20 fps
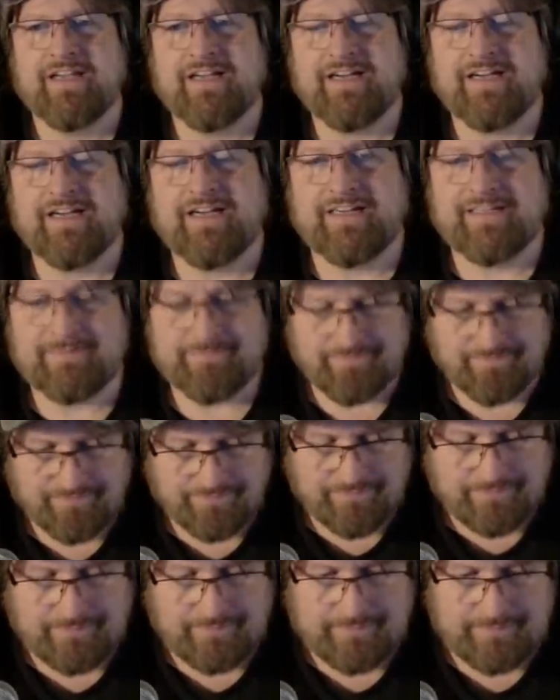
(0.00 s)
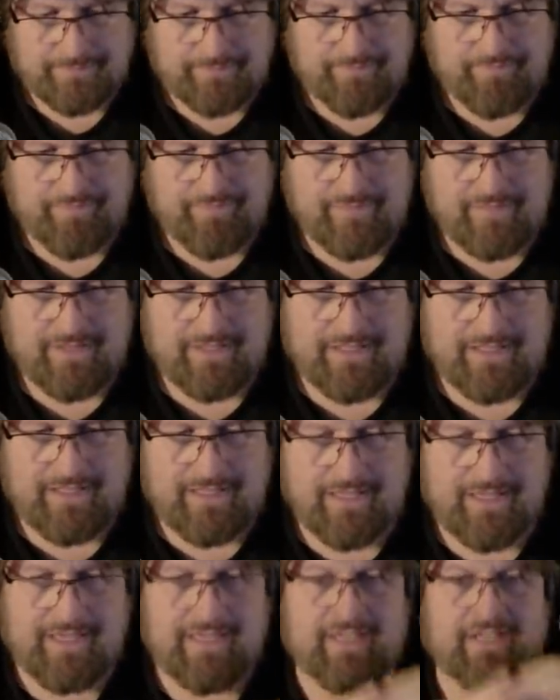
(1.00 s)
um,
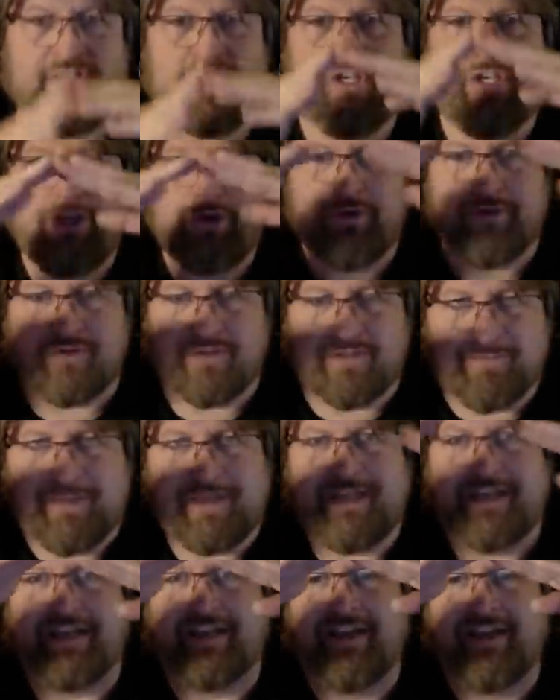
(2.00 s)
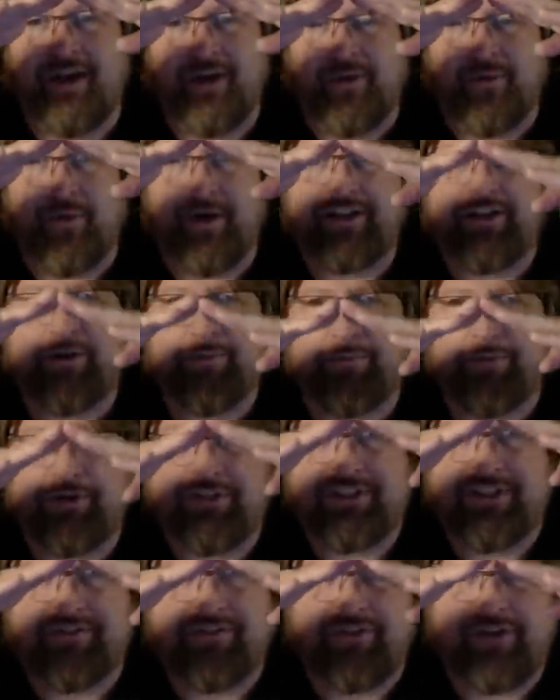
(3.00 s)
uh, cues, meaning when you
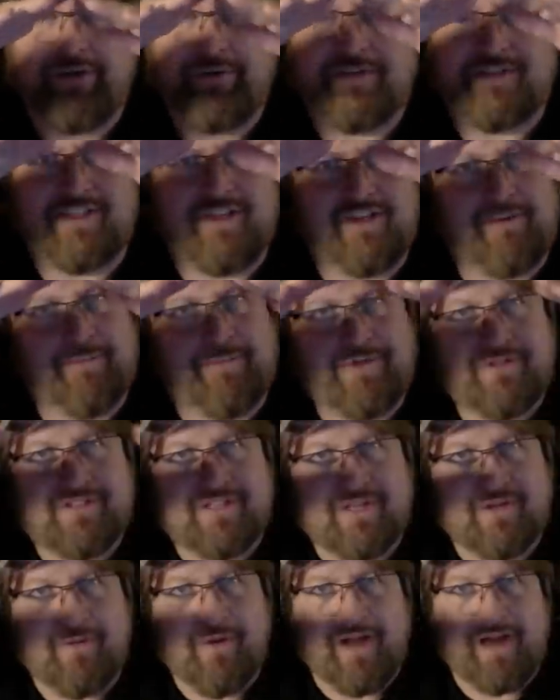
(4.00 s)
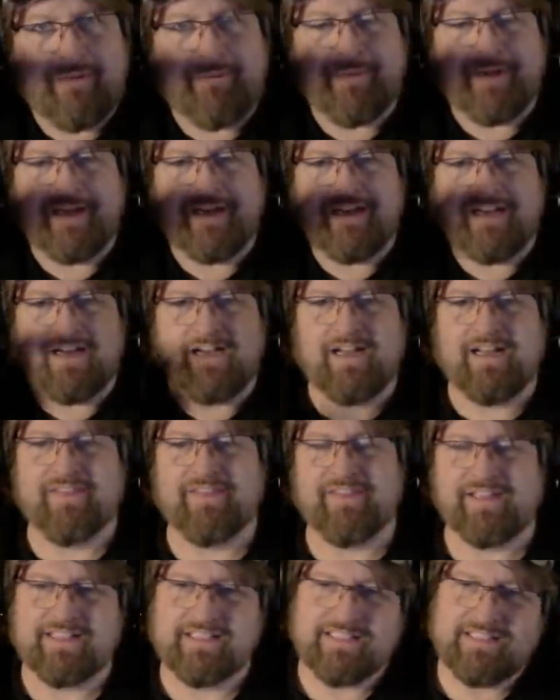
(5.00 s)
boost a frequency, you're boosting quite a bit
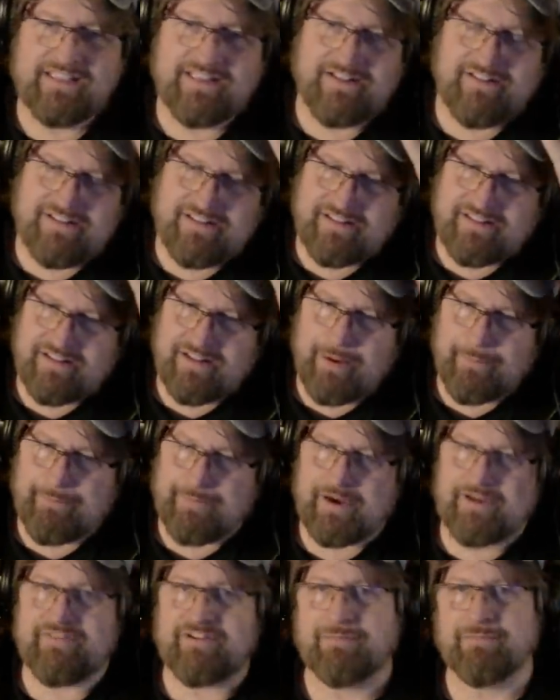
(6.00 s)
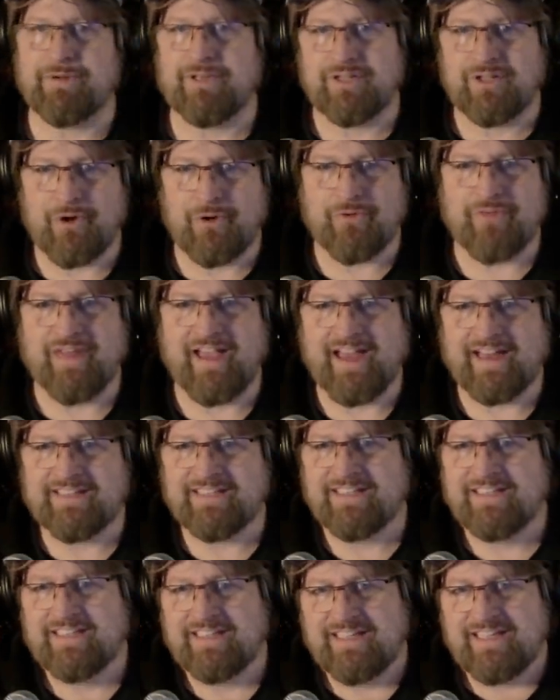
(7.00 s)
on the above and below that.
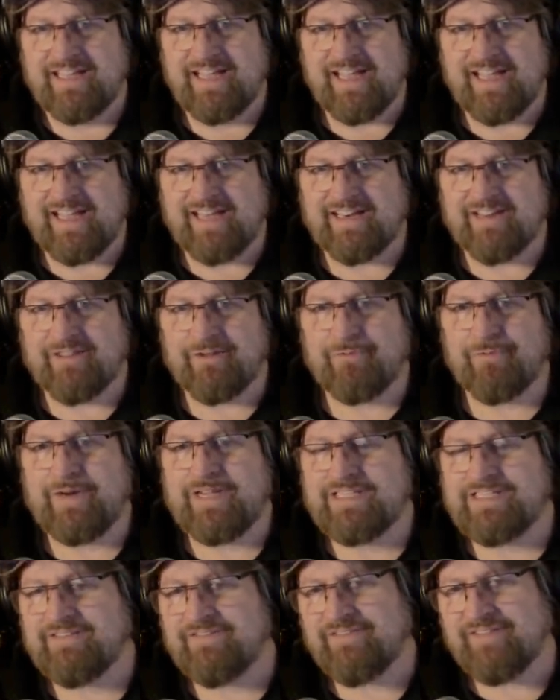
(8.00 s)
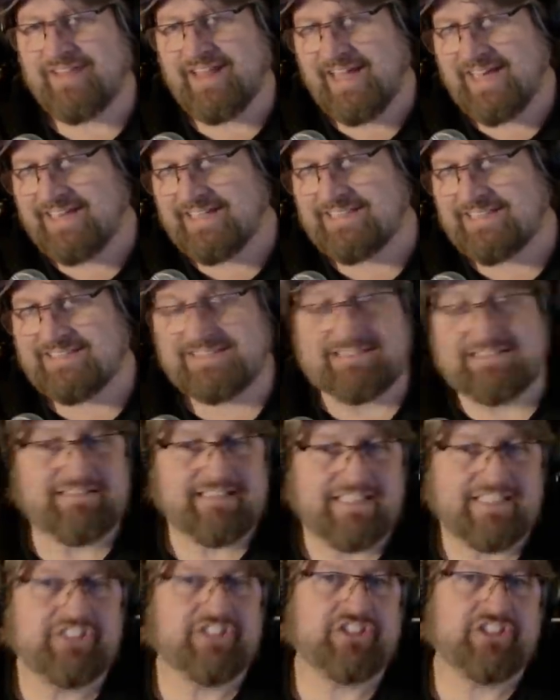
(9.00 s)
And the reason for that is
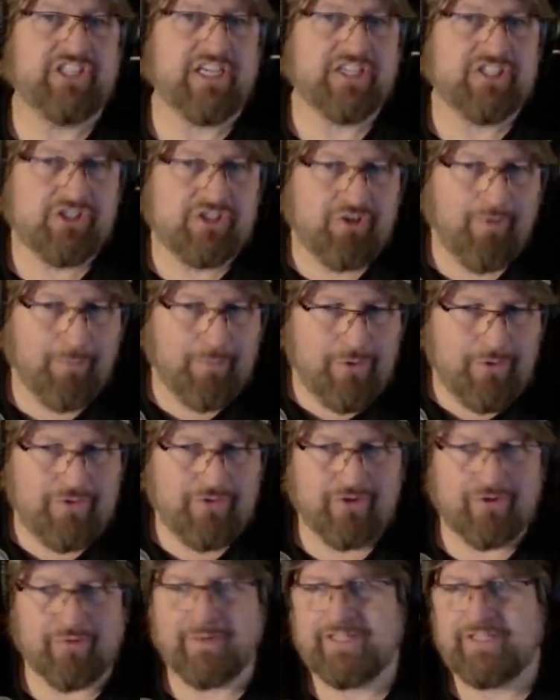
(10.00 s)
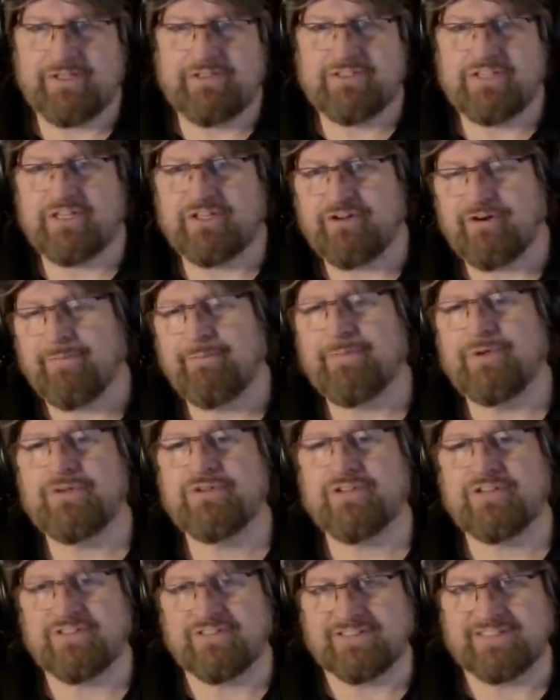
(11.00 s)
it's just smoother. We use the term
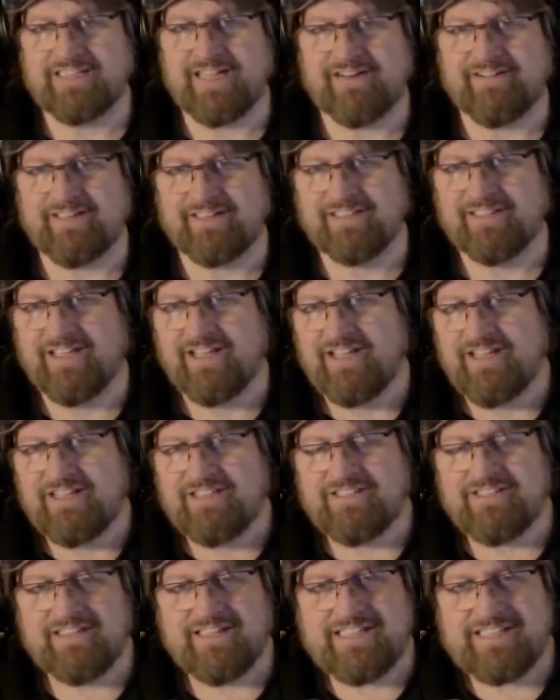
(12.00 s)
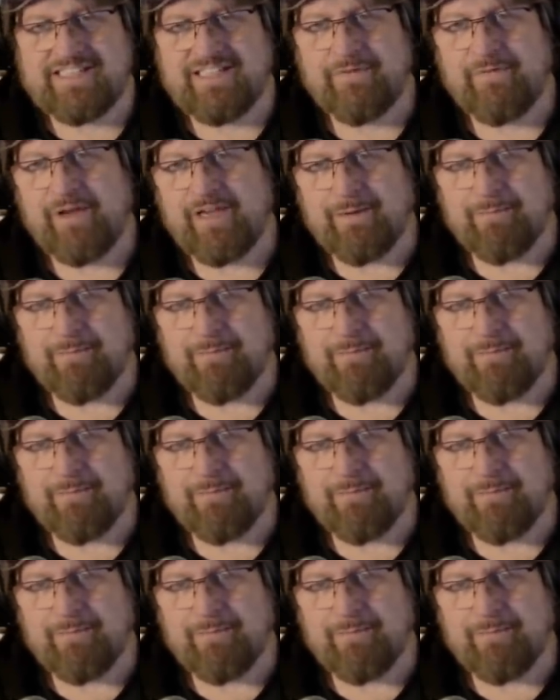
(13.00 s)
musical sounding. So let's see if we